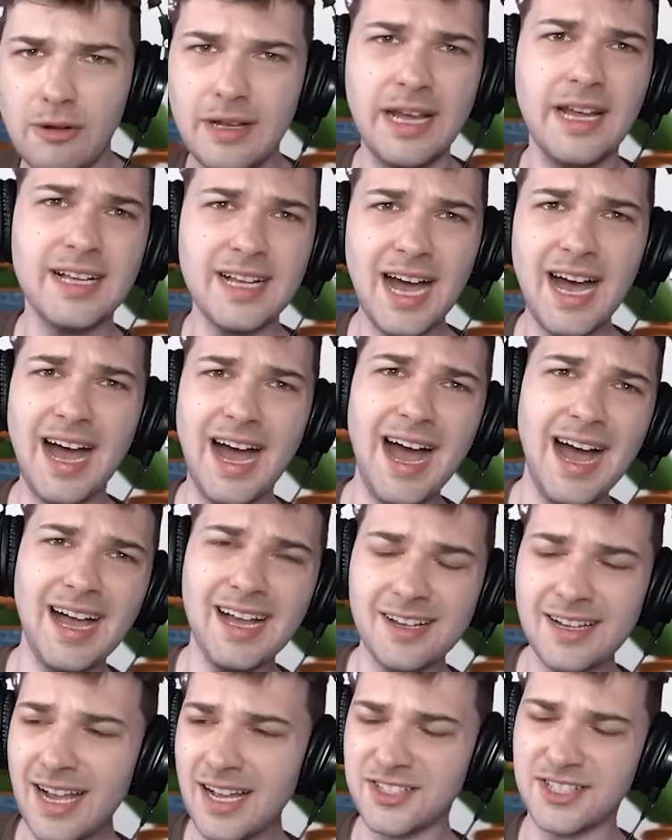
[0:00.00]
Okay, gosh,
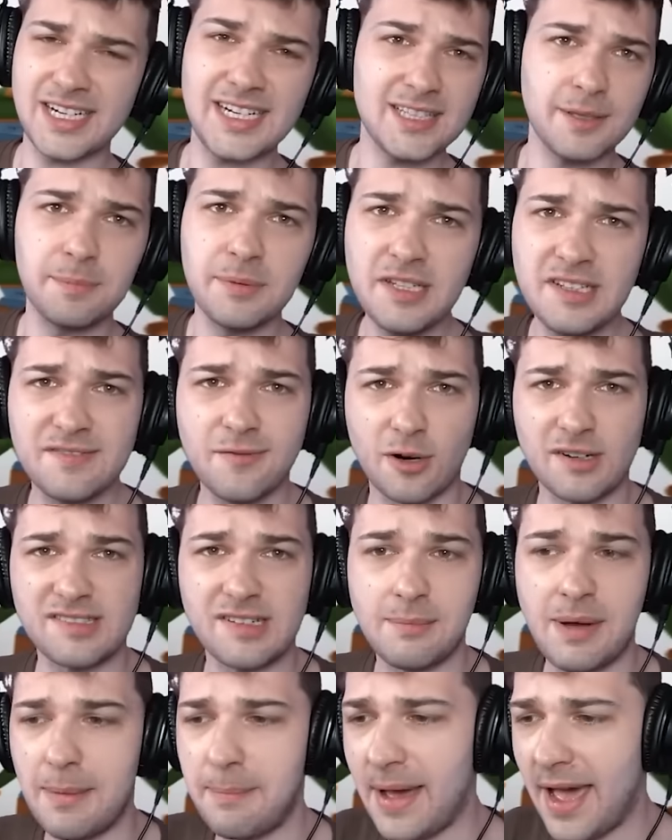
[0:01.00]
I got the police
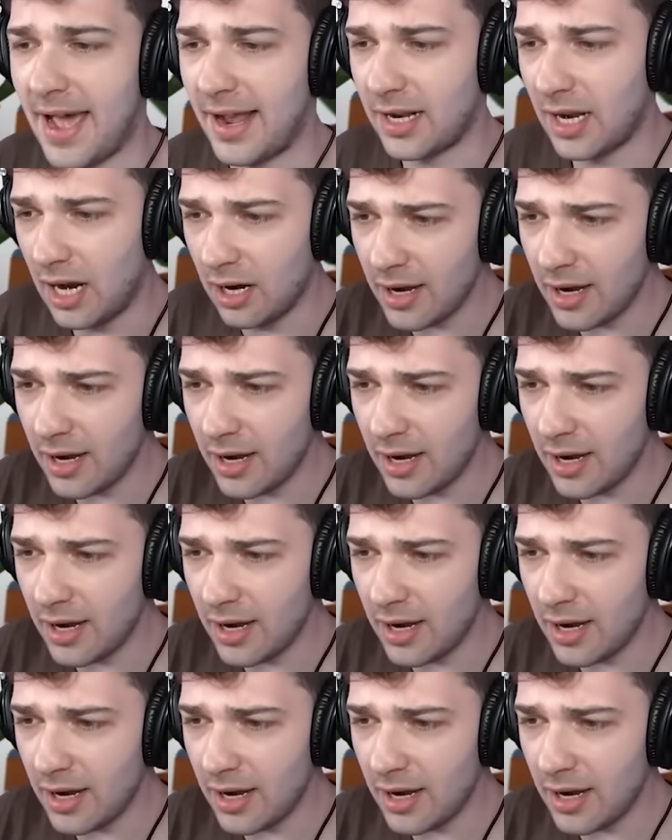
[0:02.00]
force on my back.